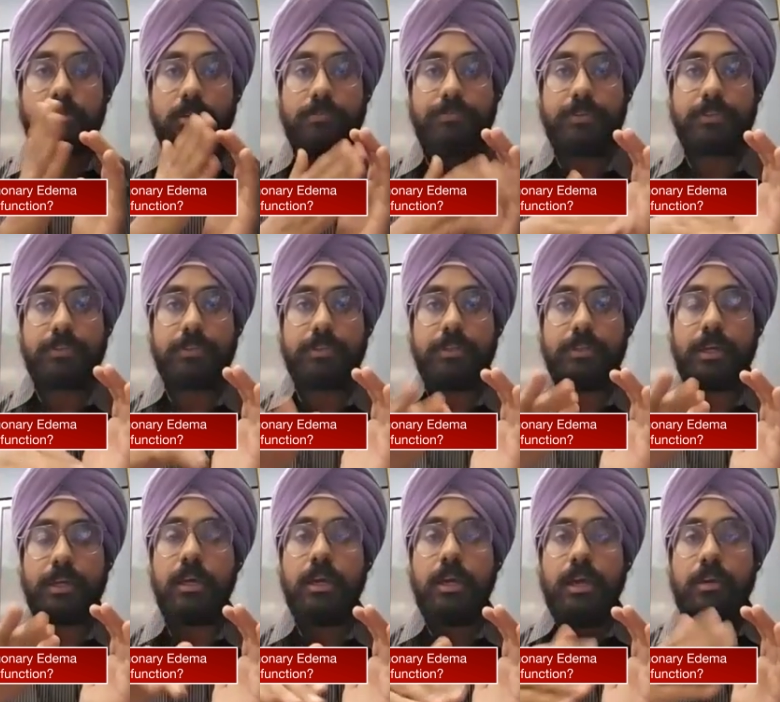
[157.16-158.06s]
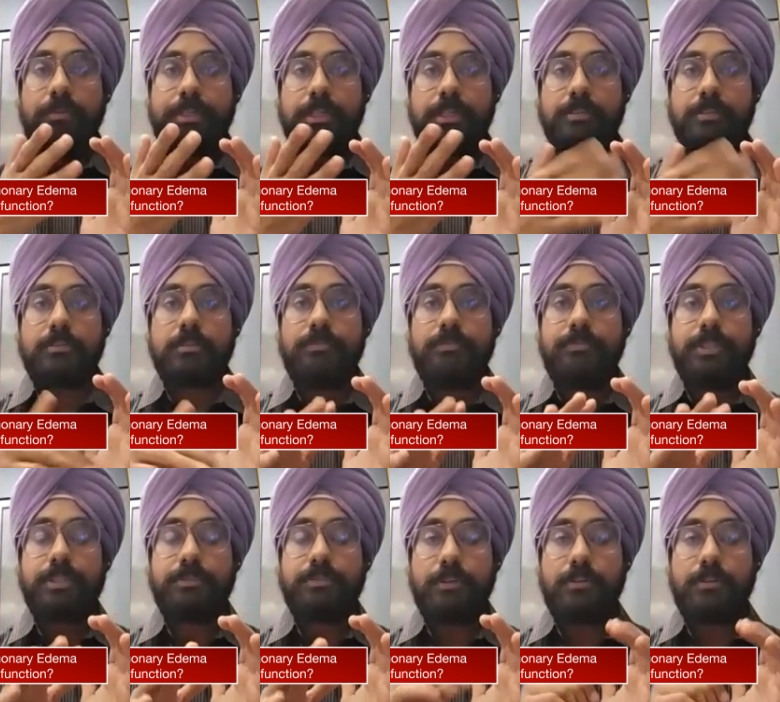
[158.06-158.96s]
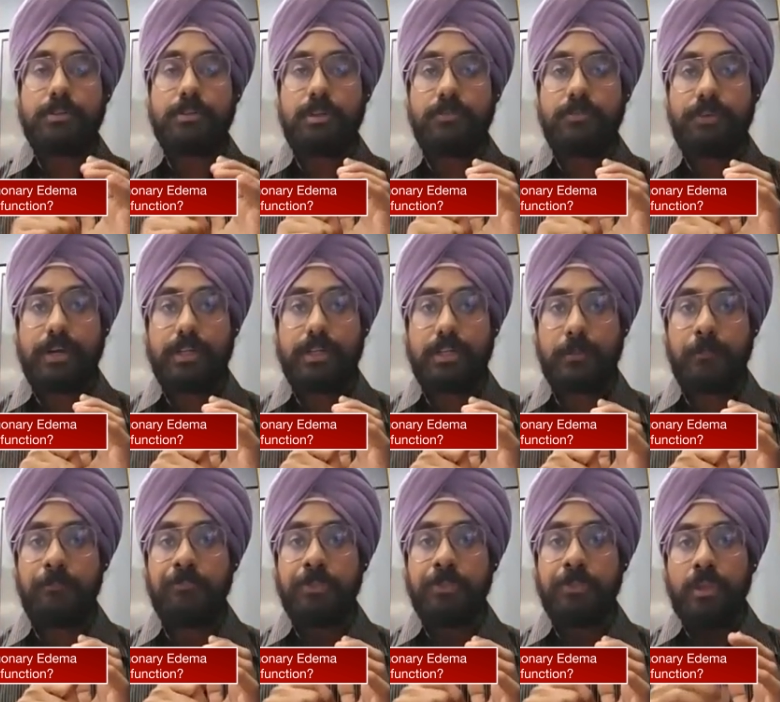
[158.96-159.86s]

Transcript: surface area which has a surface sur surfactant.